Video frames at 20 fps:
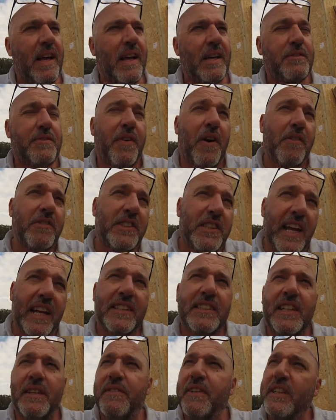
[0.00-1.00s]
As far as the
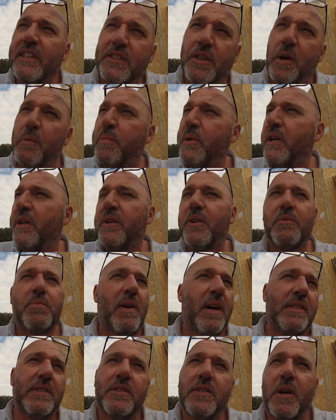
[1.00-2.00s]
activity's got to be a good
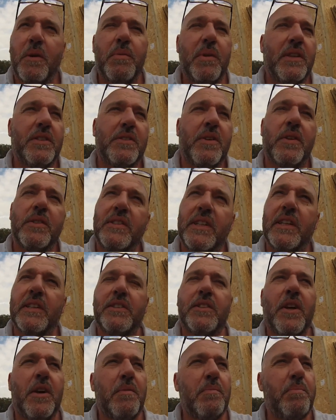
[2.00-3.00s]
one, it's got to tick
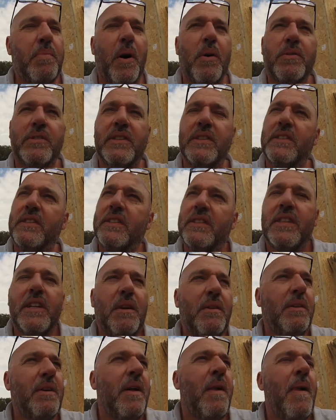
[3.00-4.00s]
certain boxes.
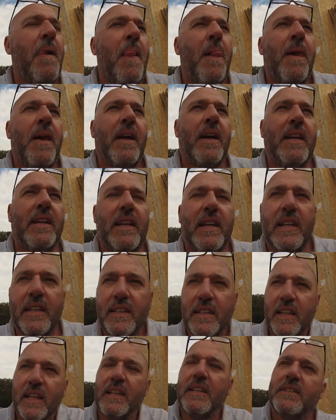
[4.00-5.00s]

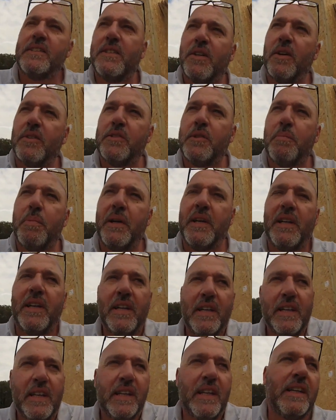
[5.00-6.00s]
It's got to
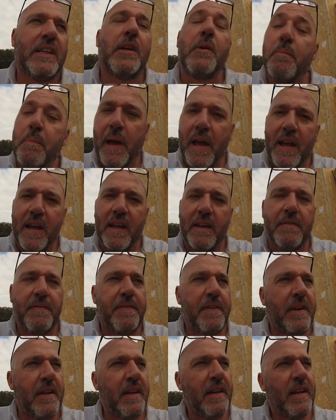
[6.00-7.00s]
be
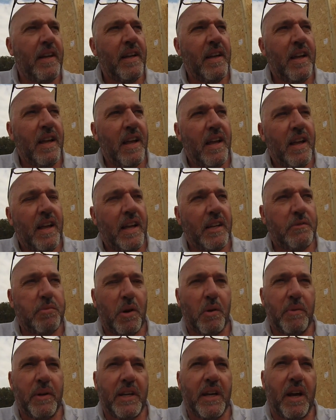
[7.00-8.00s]
competitive, is
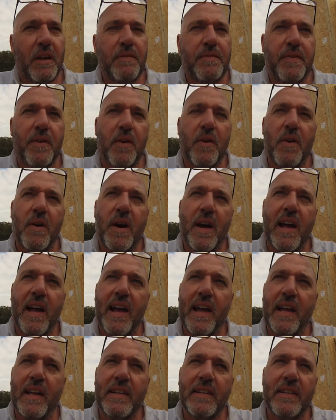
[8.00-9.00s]
what we go for,
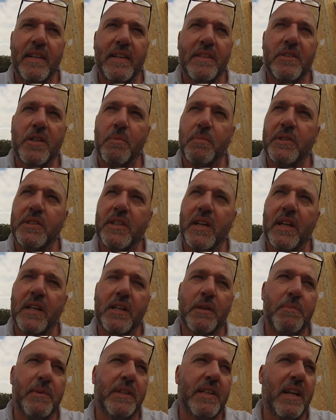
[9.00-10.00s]
and it's got to be something
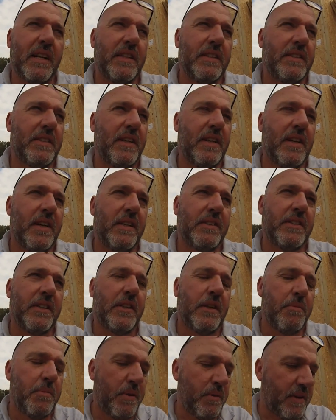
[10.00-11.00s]
can be done as a
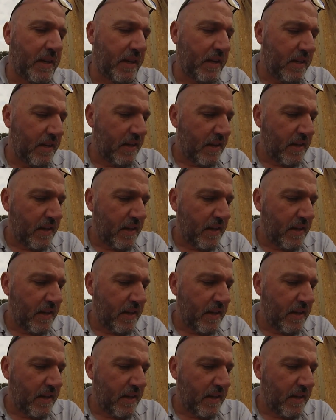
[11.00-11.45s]
community.